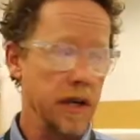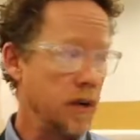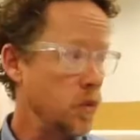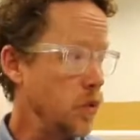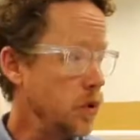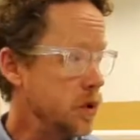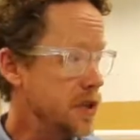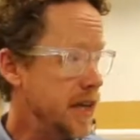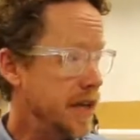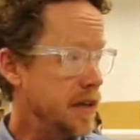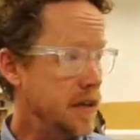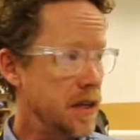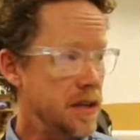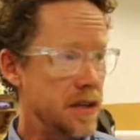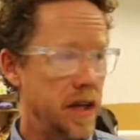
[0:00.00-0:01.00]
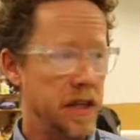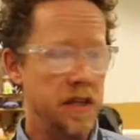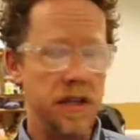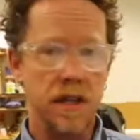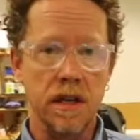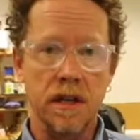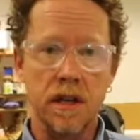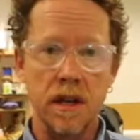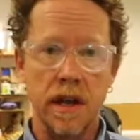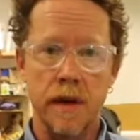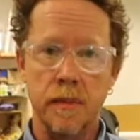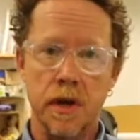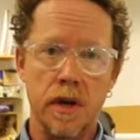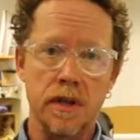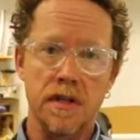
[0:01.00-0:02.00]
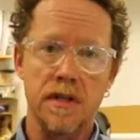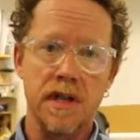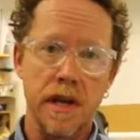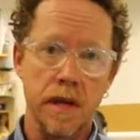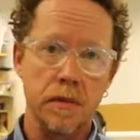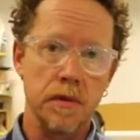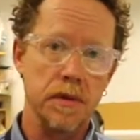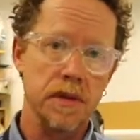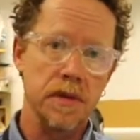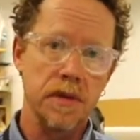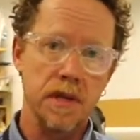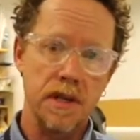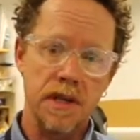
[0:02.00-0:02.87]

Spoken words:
And we'll take this idea and clamp it onto tables